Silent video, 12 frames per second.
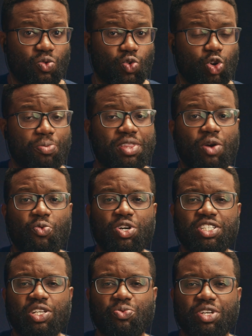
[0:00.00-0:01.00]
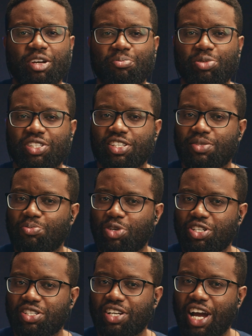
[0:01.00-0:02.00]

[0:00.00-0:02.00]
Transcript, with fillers: We hope that one day we can put as much